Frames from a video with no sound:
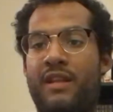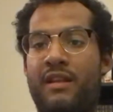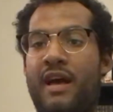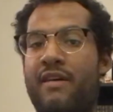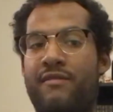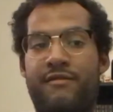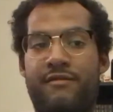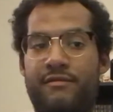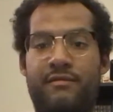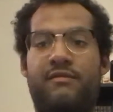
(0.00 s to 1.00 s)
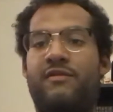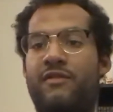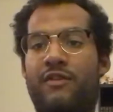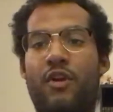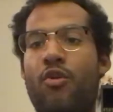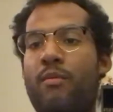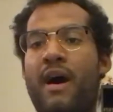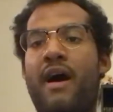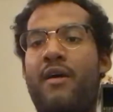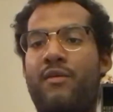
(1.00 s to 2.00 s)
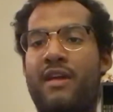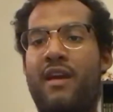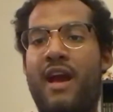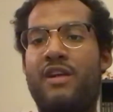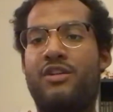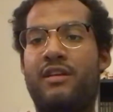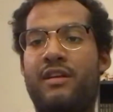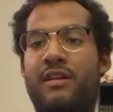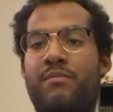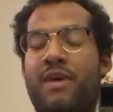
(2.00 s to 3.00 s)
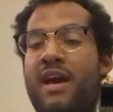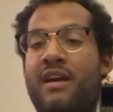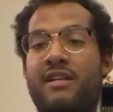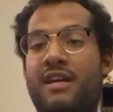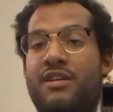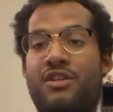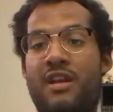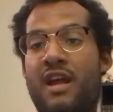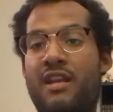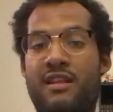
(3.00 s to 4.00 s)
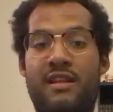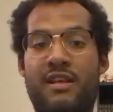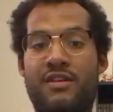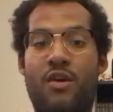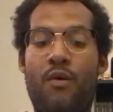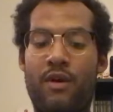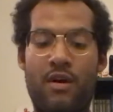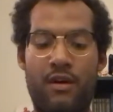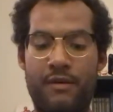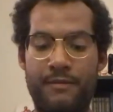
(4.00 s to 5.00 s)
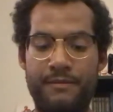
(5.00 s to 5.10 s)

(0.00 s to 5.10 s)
life flow by without actually paying attention to anything that's going on.